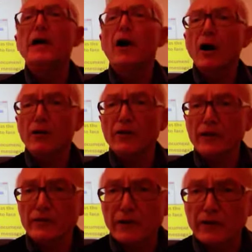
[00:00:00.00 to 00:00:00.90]
all the
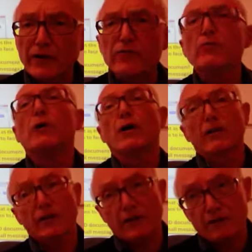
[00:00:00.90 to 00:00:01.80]
things I've sent you, all
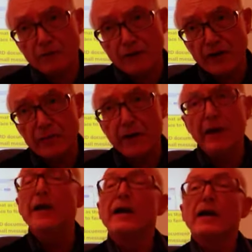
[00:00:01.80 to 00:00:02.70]
the things you sent
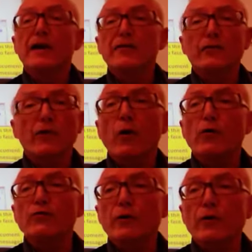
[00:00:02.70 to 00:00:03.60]
me, and so the
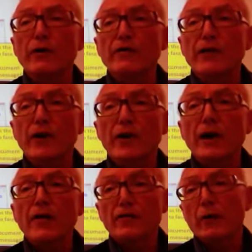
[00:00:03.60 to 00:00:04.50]
whole story is there.
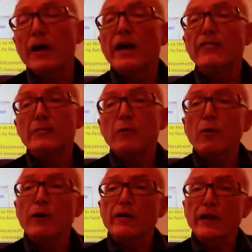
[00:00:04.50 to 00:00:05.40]
So it's
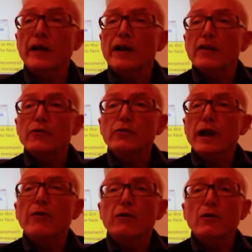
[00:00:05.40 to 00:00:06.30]
important that you
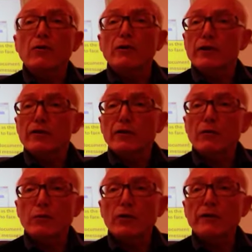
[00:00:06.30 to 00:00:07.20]
download the
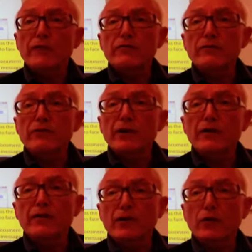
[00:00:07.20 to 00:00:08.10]
work that you've done
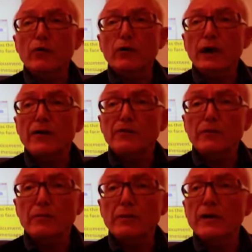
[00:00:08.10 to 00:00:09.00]
in the Google
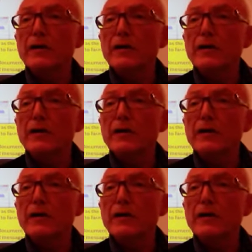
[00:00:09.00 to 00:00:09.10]
Classroom